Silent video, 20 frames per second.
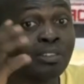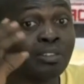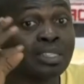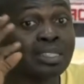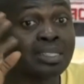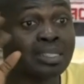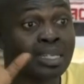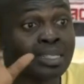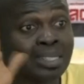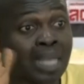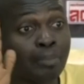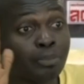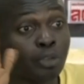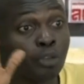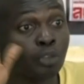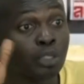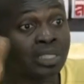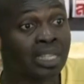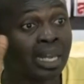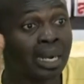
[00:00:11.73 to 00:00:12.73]
6 times
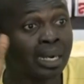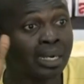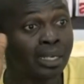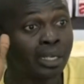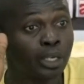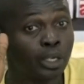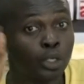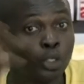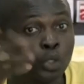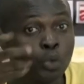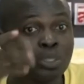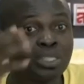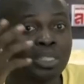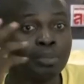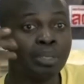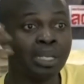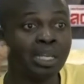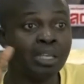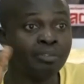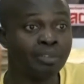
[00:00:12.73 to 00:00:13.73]
of your salary, you will still
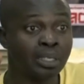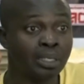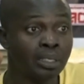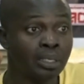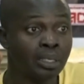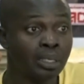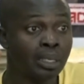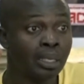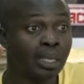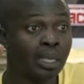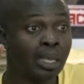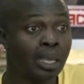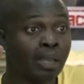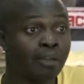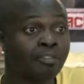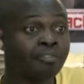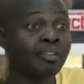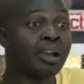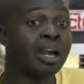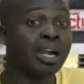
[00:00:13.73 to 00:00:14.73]
be living
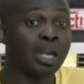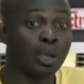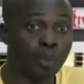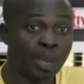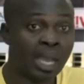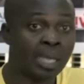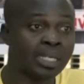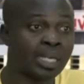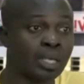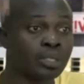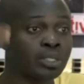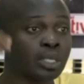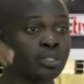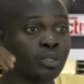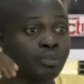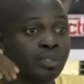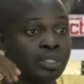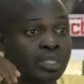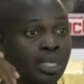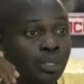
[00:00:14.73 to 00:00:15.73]
far away at the outskirts
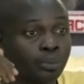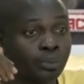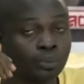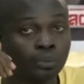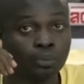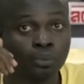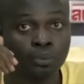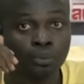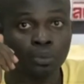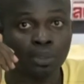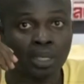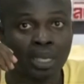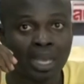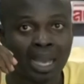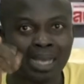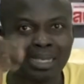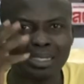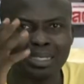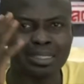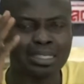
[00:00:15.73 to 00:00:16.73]
of the town.
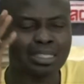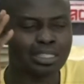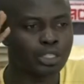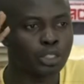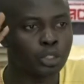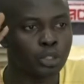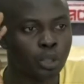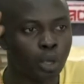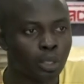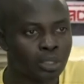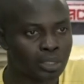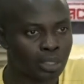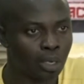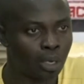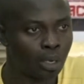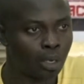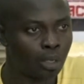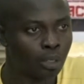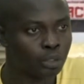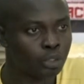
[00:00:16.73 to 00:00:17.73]
And this is not
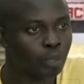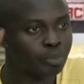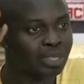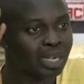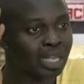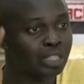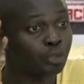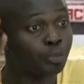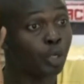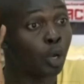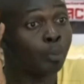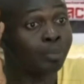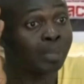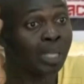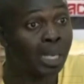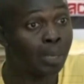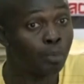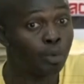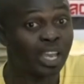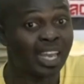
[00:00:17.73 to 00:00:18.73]
something that should be
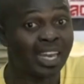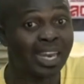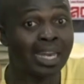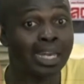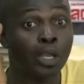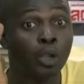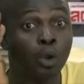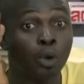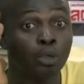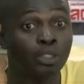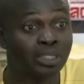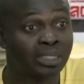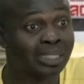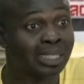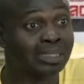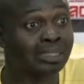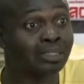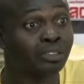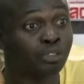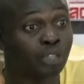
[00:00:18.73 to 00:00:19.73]
obtainable in any country
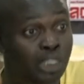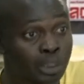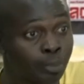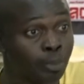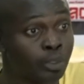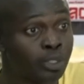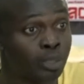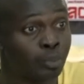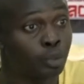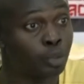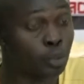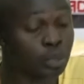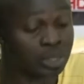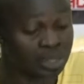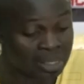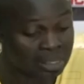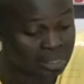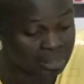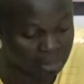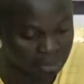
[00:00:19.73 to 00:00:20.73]
that is responsible to its
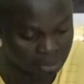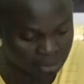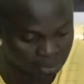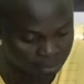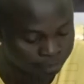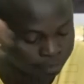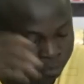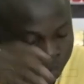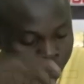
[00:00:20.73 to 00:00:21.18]
citizens.